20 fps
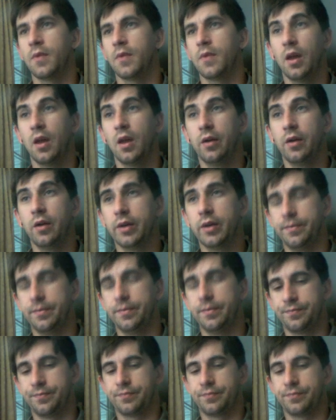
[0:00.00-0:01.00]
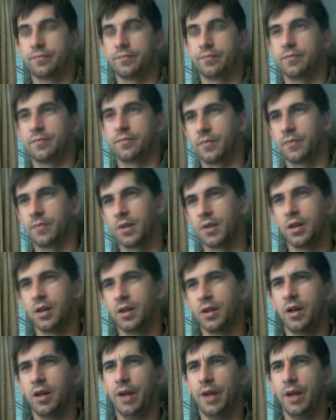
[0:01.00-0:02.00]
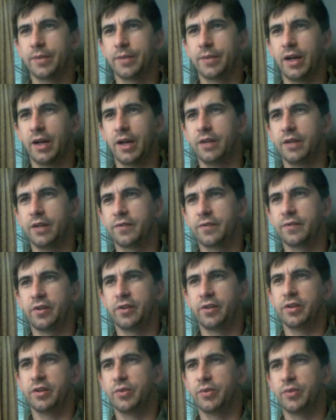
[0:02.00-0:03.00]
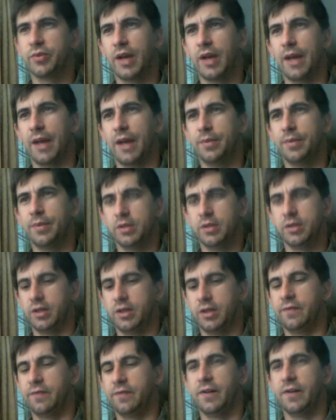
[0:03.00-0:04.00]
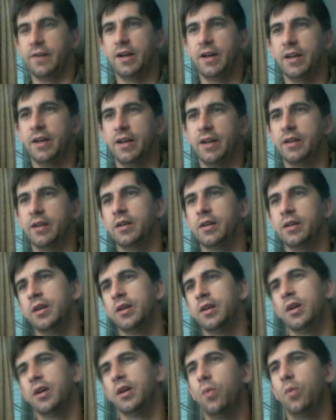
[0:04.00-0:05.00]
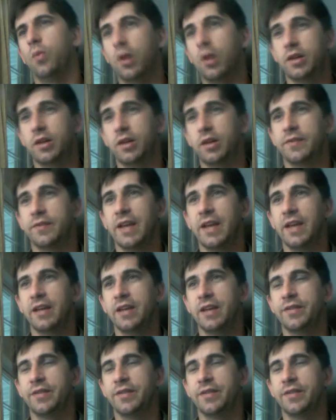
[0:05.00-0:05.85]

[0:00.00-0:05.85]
Okay. I'm kind of curious what happens if I walk off the end of